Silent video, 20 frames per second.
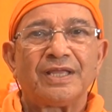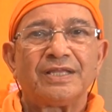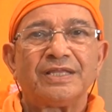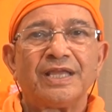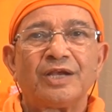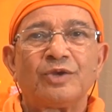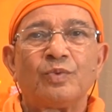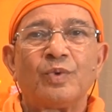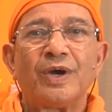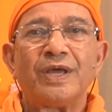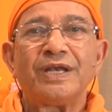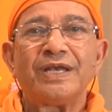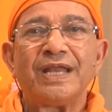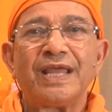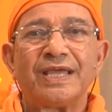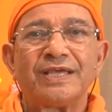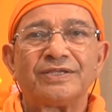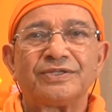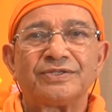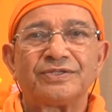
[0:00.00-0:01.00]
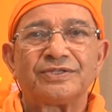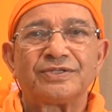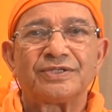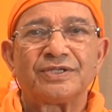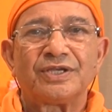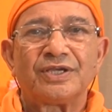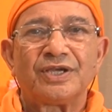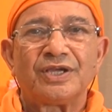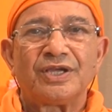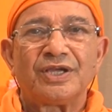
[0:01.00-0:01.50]
That
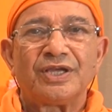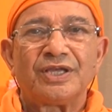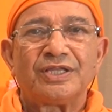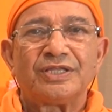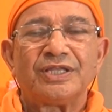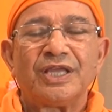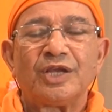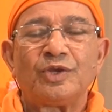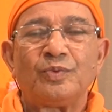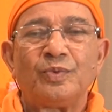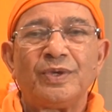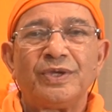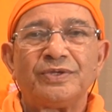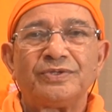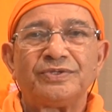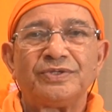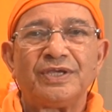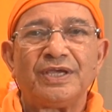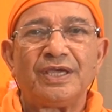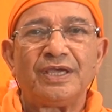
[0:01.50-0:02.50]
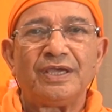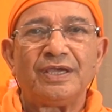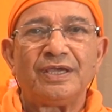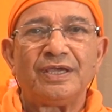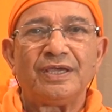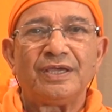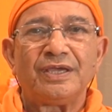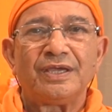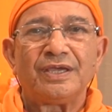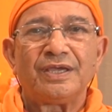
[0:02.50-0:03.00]
oneness that we
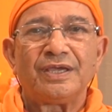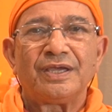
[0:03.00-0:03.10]
see